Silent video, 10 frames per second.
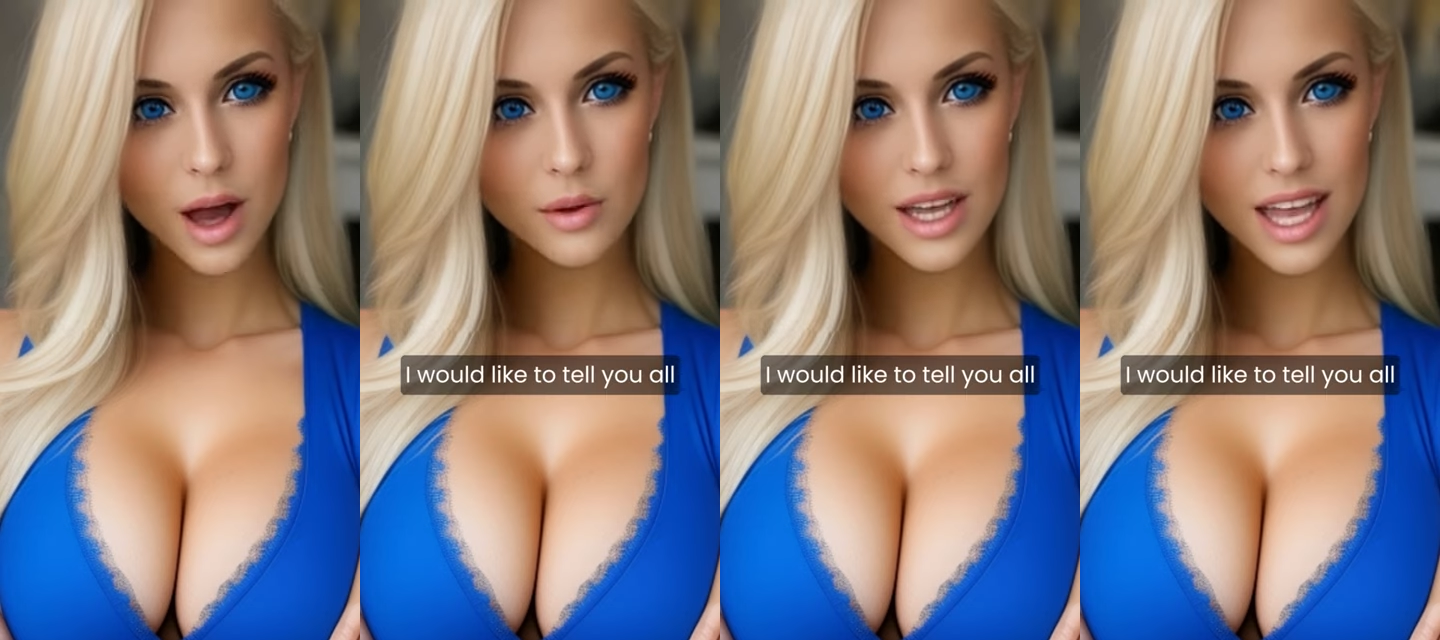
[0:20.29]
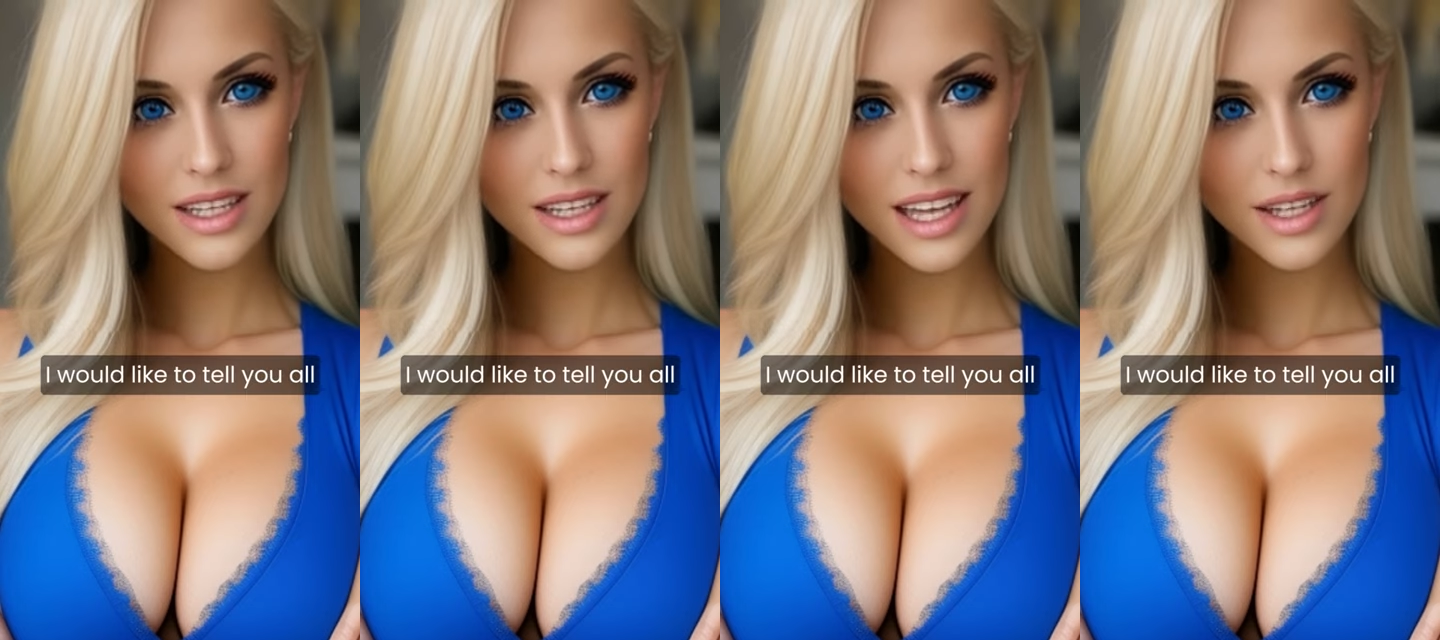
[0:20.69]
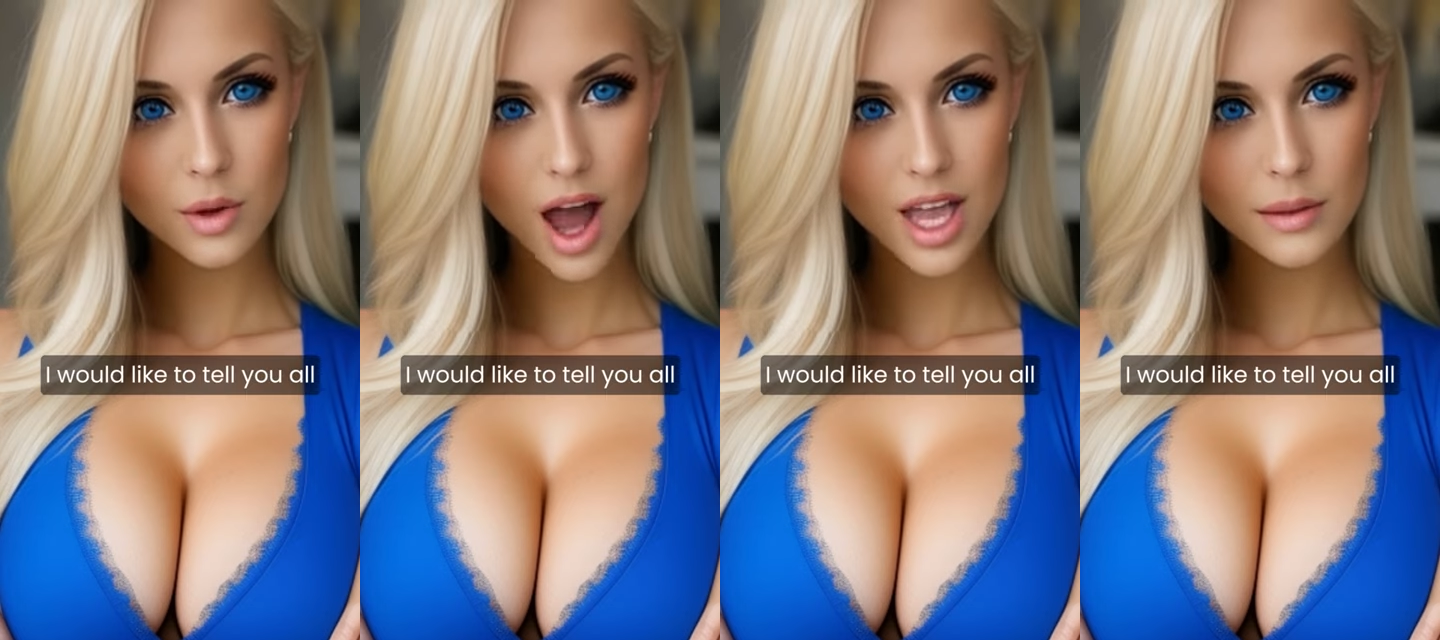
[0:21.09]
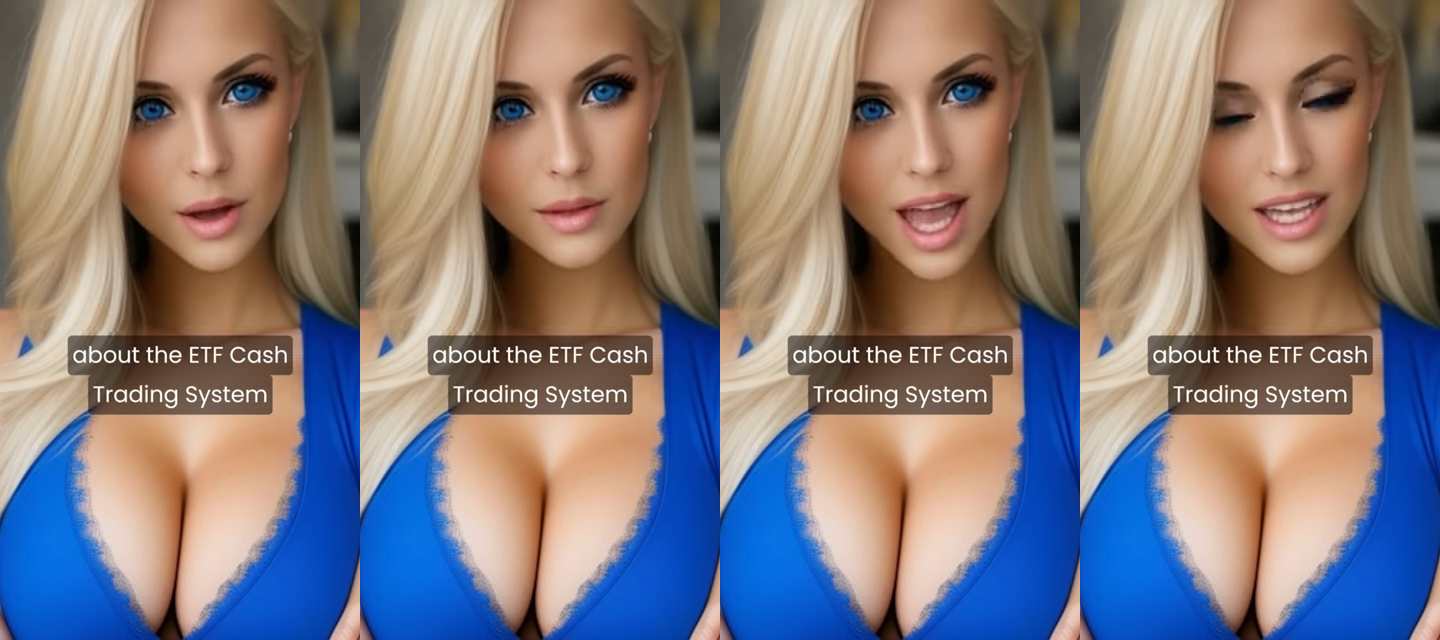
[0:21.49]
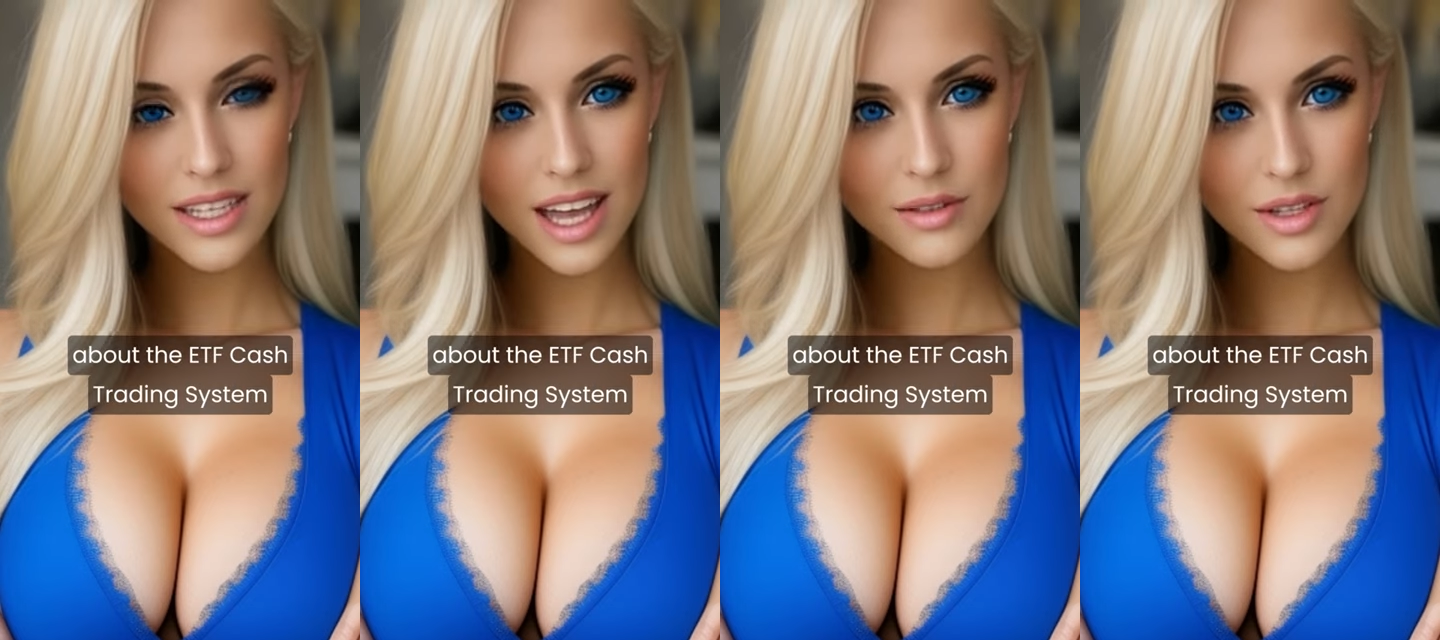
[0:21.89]
I would like to tell you all about the
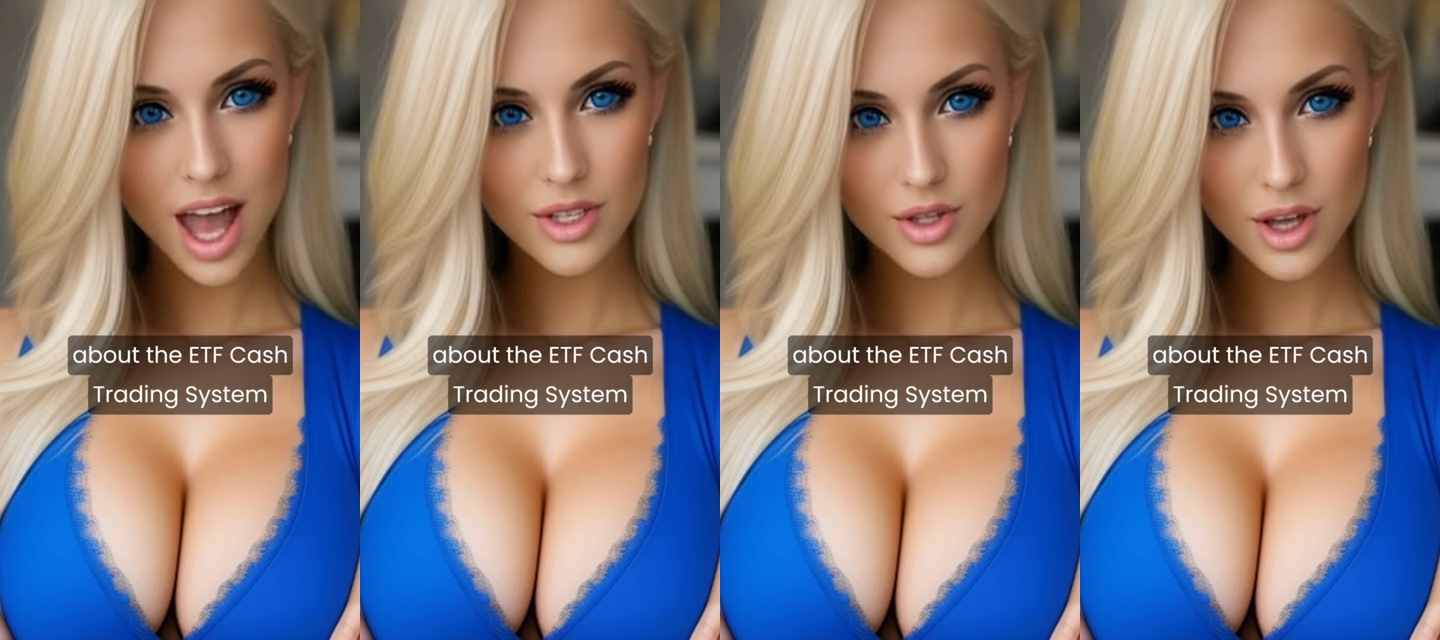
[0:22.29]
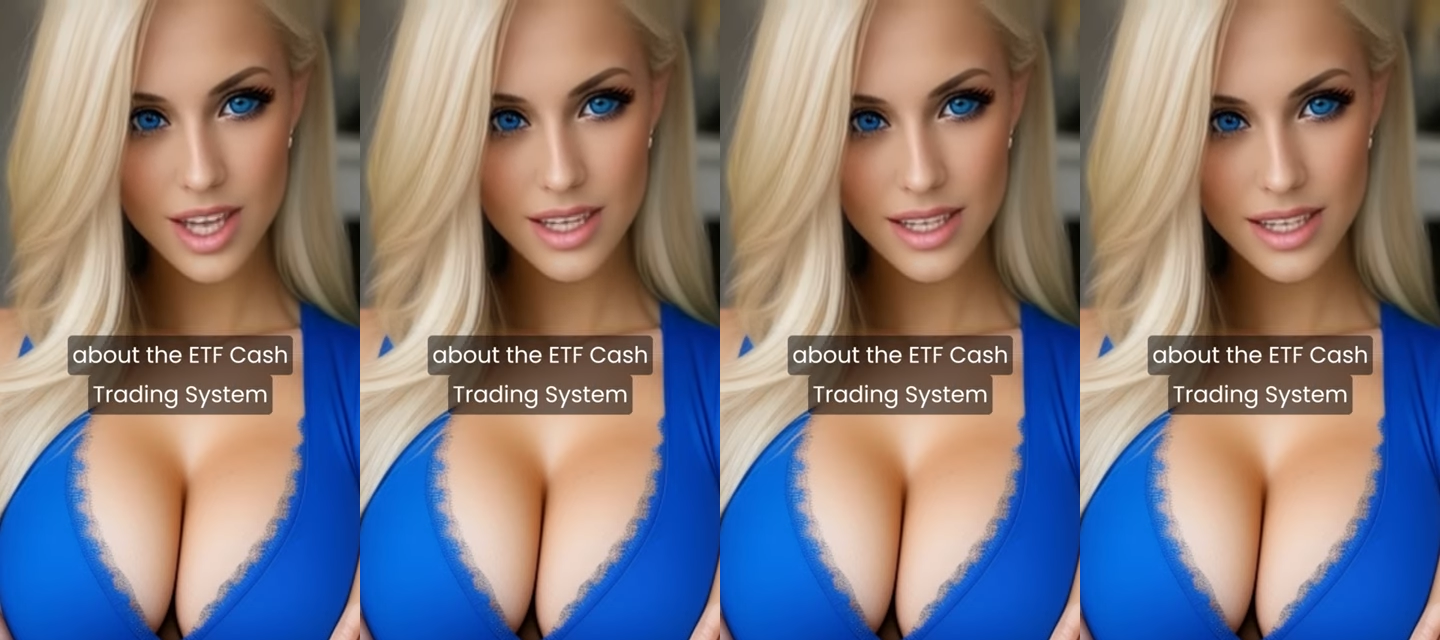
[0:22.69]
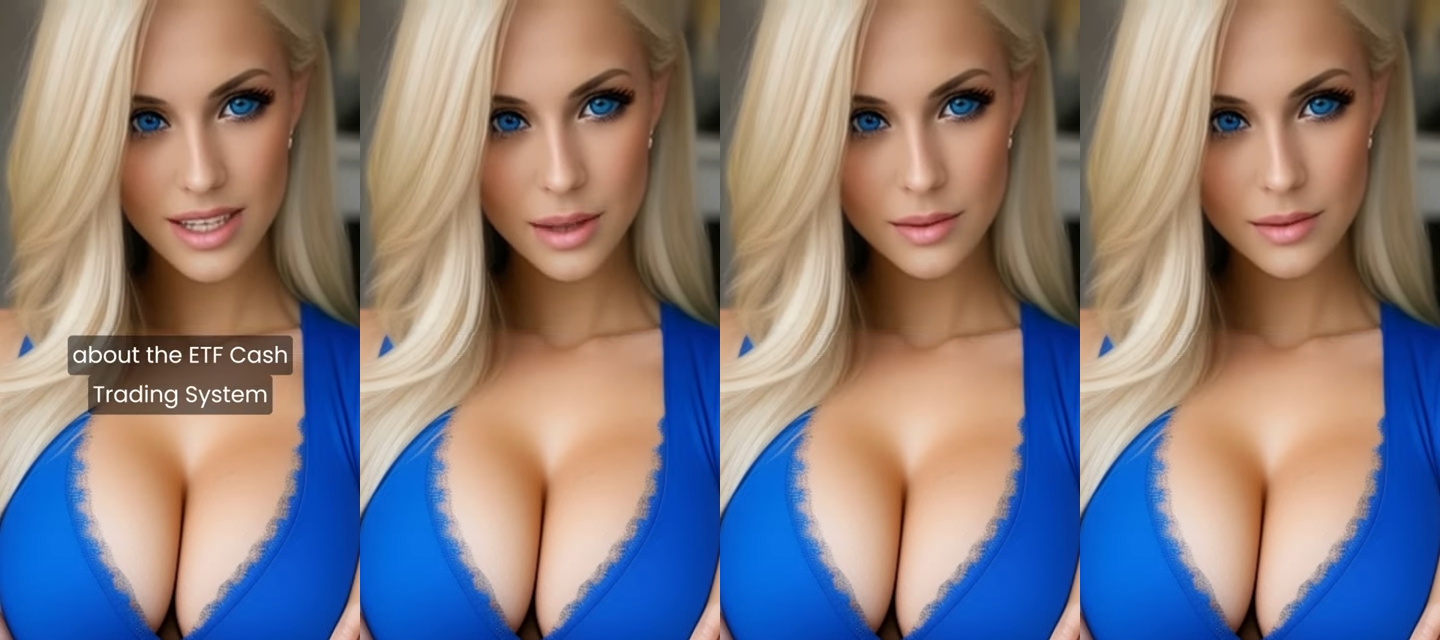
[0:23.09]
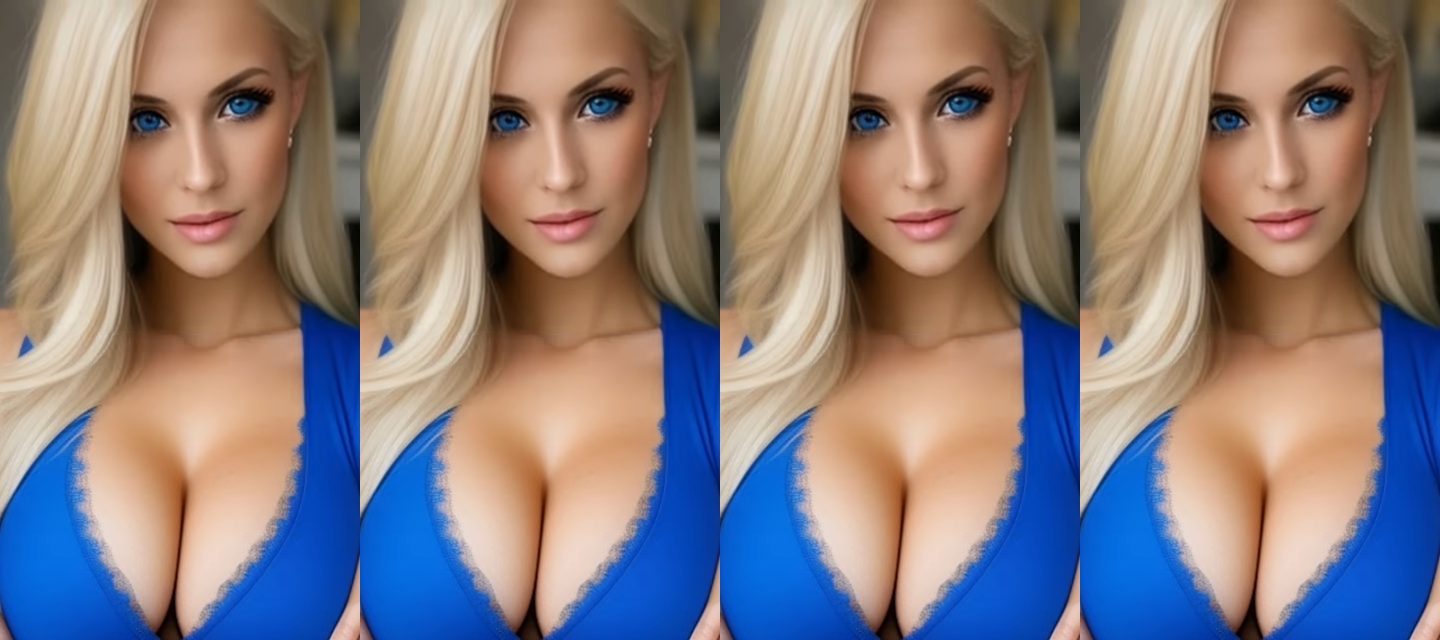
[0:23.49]
ETF cash trading system.